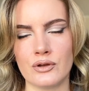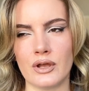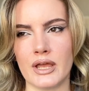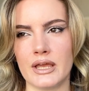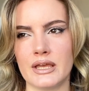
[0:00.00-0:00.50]

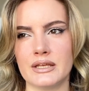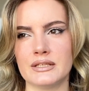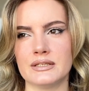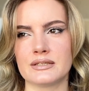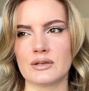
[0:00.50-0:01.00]

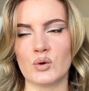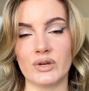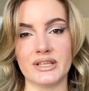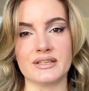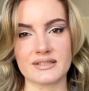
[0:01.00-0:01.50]
And
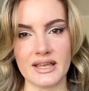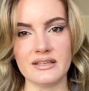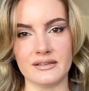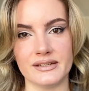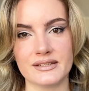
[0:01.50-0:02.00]
when I say
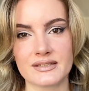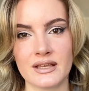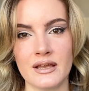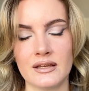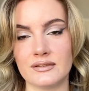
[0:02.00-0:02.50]
this,
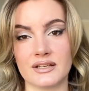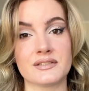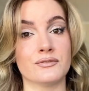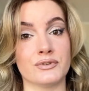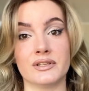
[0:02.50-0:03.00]

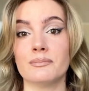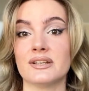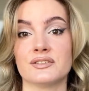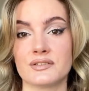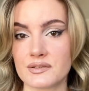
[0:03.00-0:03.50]
nothing really
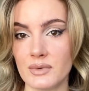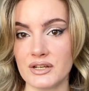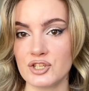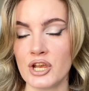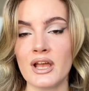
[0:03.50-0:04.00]
matters
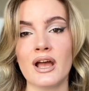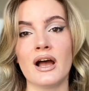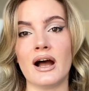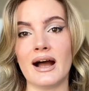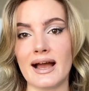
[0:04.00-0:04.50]
much,
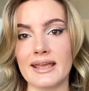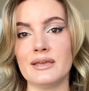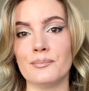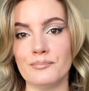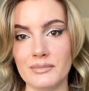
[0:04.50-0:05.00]

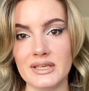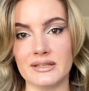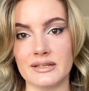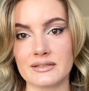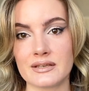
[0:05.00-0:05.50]
I mean
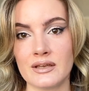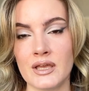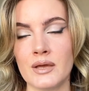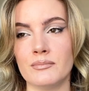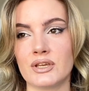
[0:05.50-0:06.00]
it.
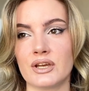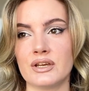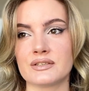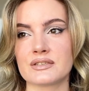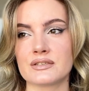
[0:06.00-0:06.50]

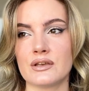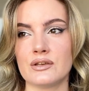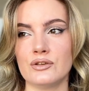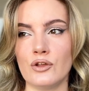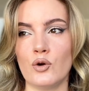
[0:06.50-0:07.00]
Because
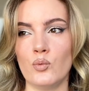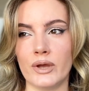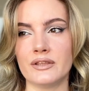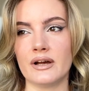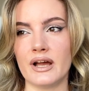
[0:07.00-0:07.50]
you know,
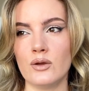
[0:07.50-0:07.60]
when I